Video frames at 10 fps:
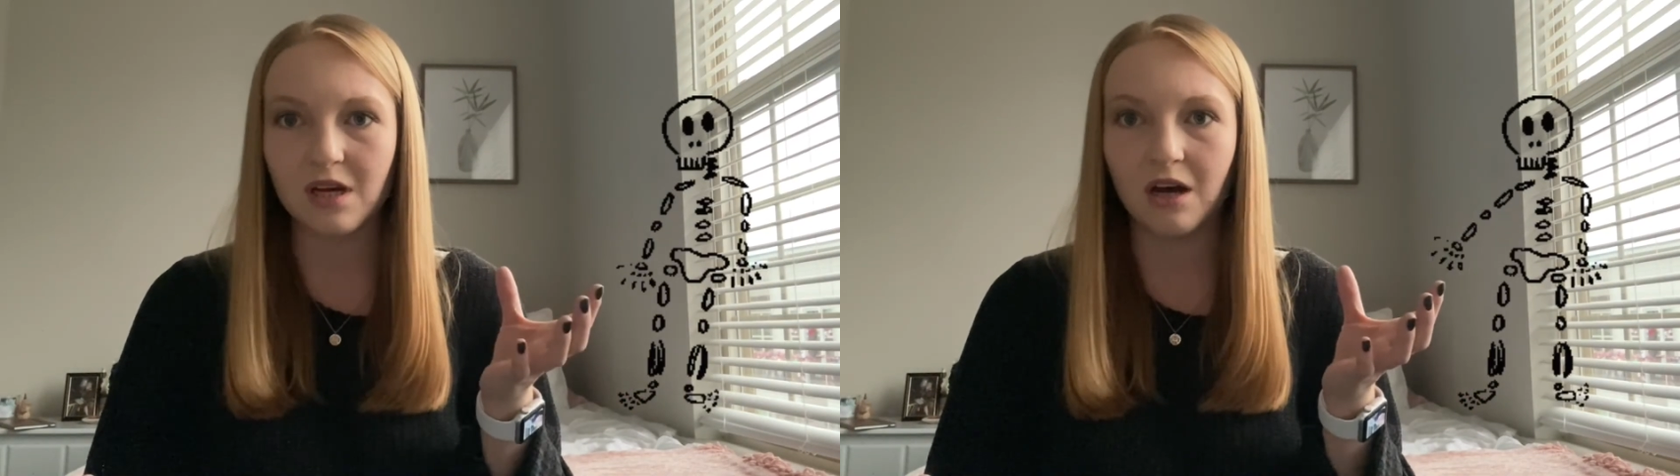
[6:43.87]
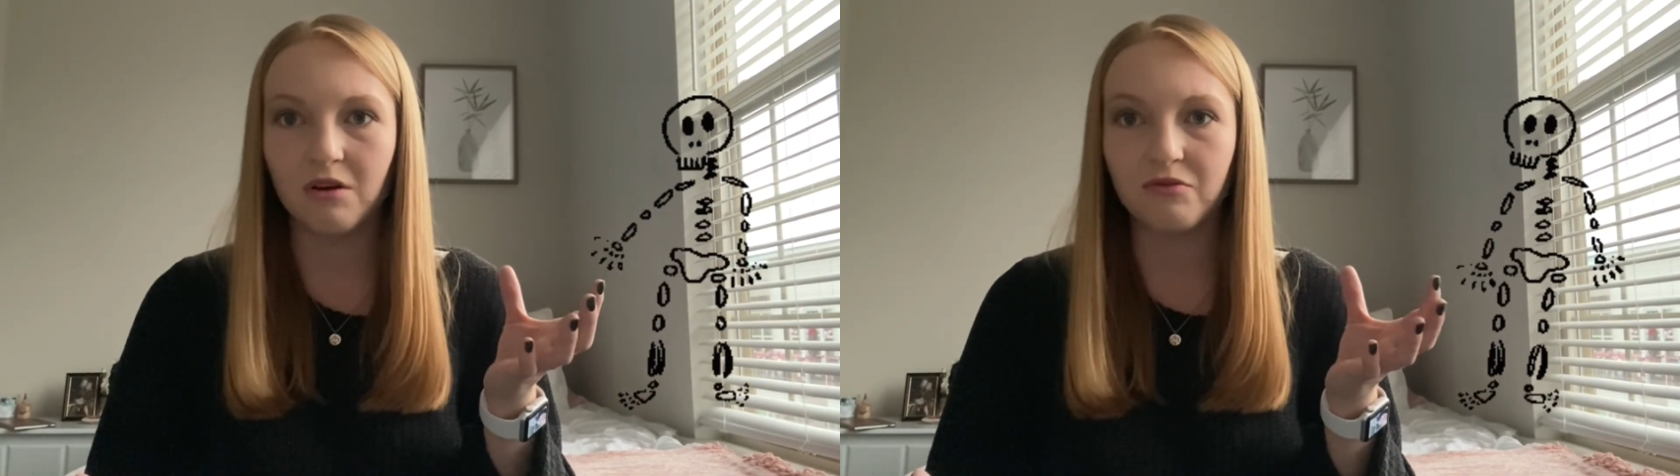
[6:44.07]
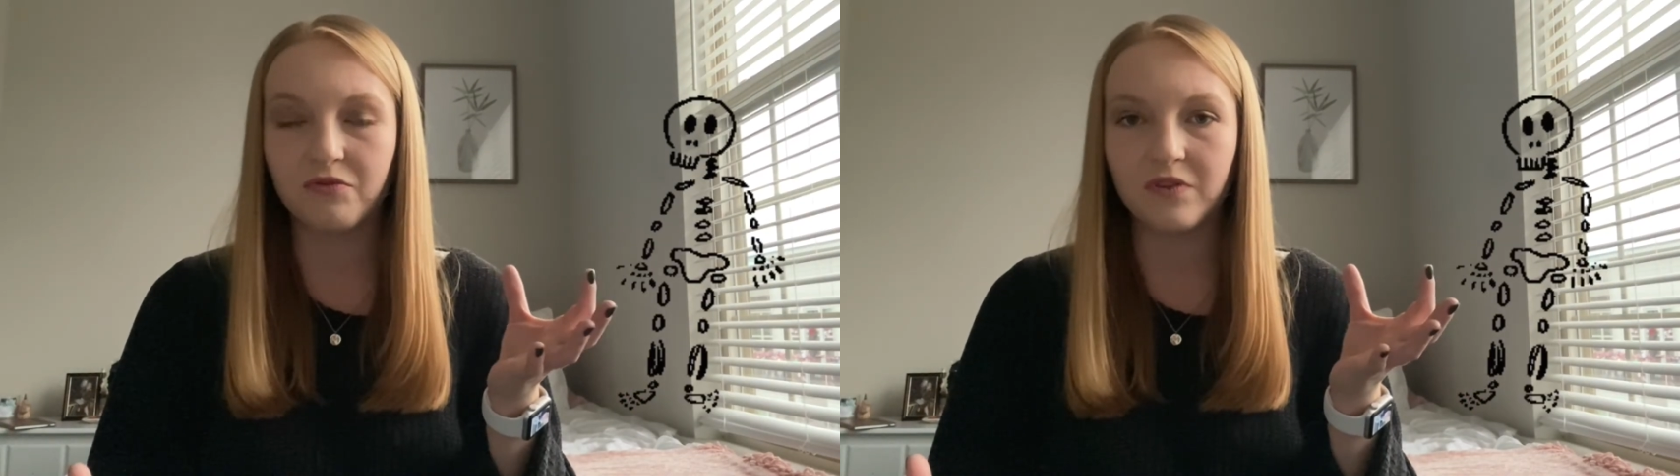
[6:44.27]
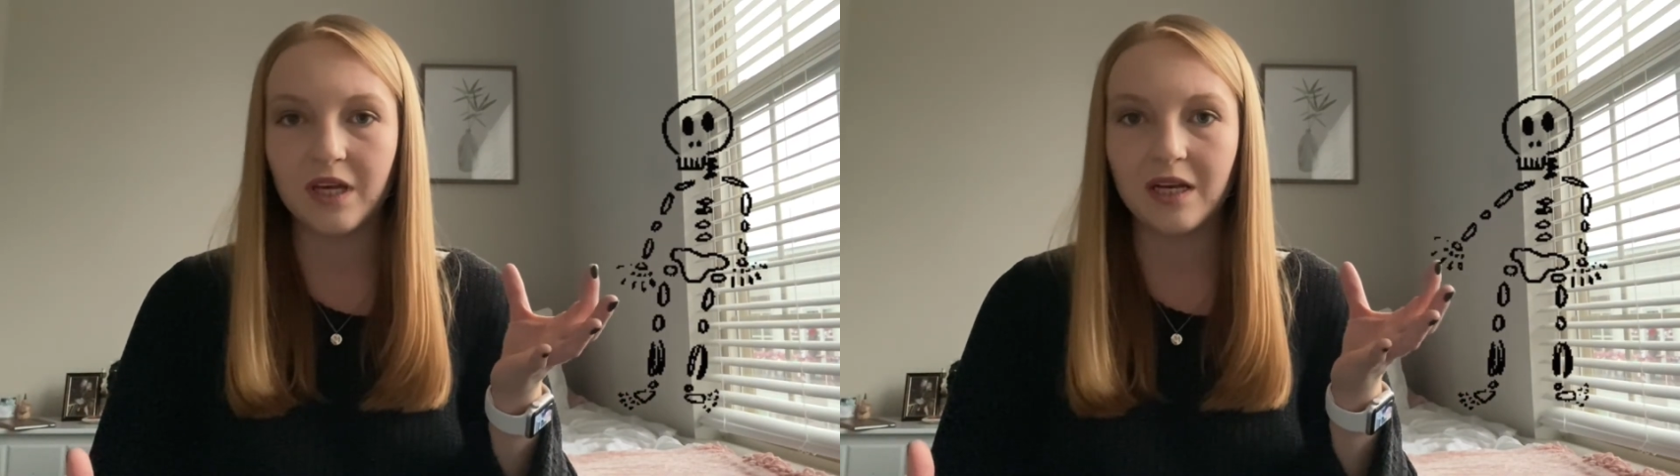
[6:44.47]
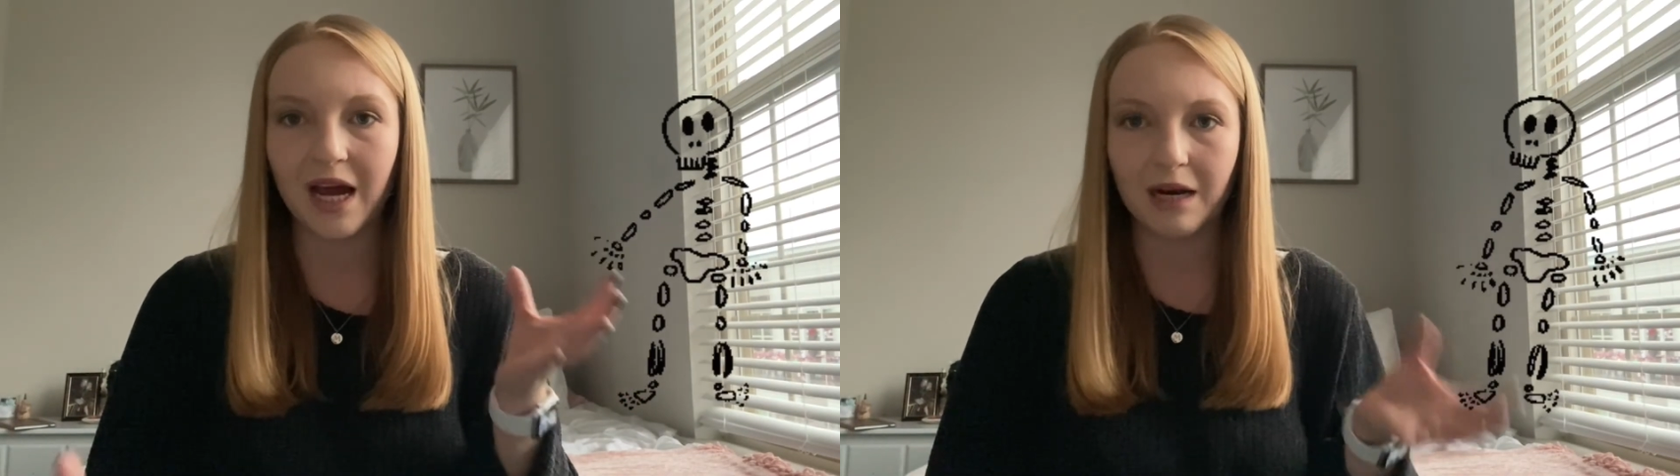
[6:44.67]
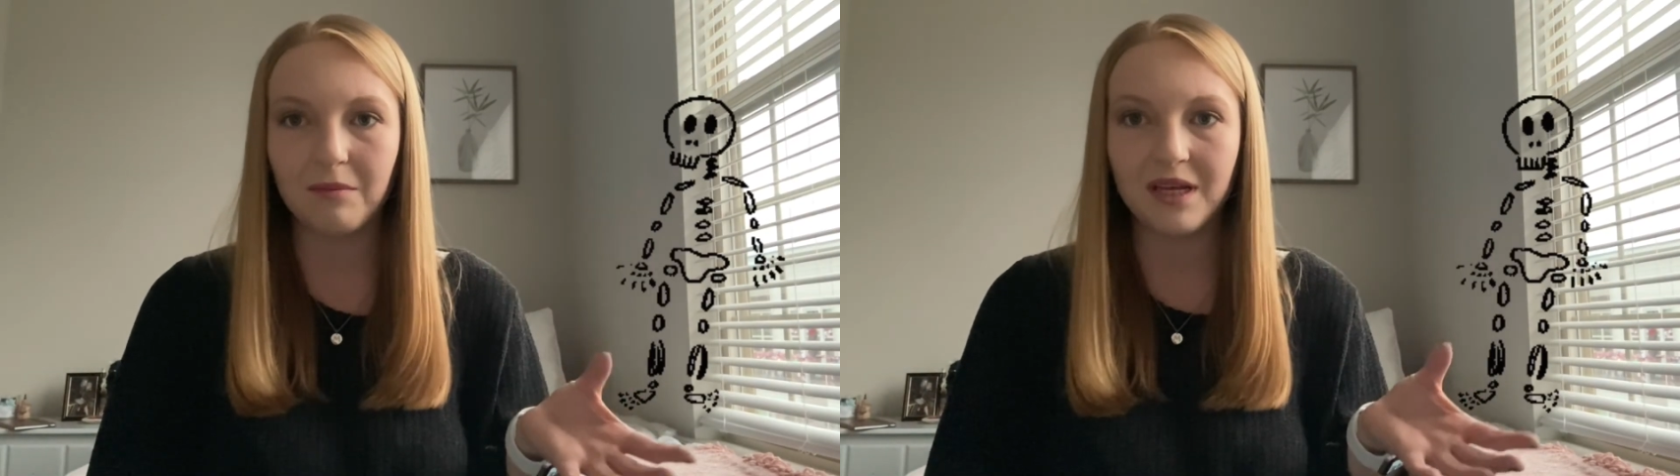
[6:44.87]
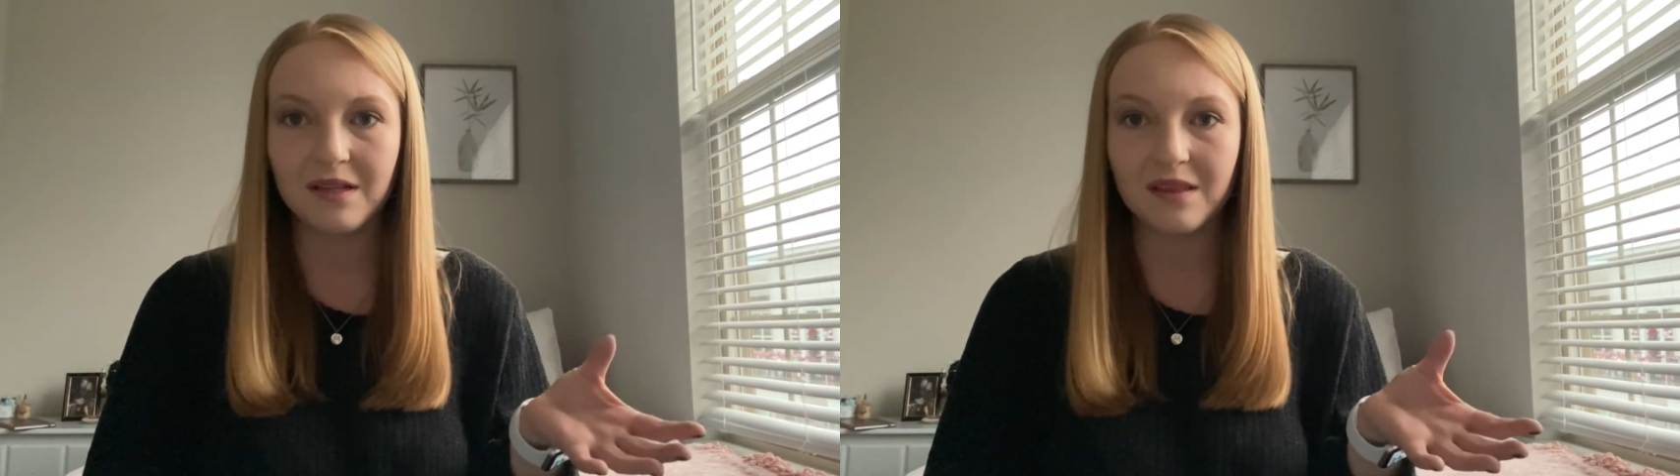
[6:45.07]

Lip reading: of the anatomy,